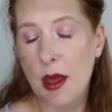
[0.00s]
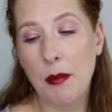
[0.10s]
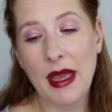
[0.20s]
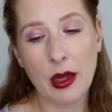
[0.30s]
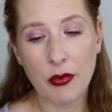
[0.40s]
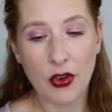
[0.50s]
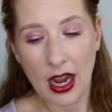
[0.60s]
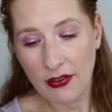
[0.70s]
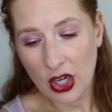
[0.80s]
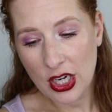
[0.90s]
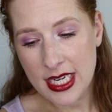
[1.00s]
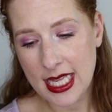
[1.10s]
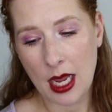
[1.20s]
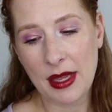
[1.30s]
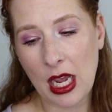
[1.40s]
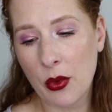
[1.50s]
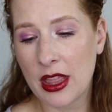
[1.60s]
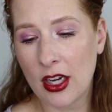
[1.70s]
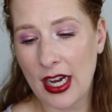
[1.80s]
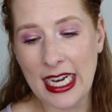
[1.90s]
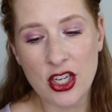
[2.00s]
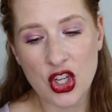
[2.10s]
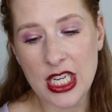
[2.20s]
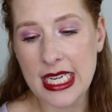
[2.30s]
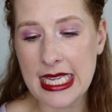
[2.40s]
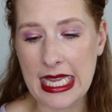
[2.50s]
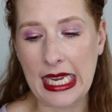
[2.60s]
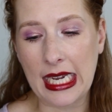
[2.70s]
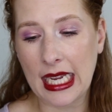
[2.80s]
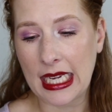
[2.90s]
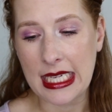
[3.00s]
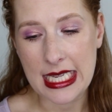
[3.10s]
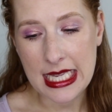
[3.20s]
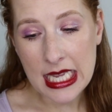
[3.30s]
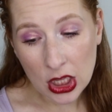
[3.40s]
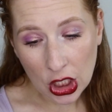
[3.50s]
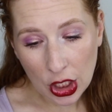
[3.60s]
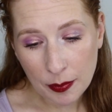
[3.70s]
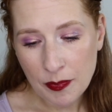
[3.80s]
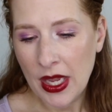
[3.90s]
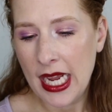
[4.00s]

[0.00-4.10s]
Makeup Forever is coming out with their HD Skin Concealer.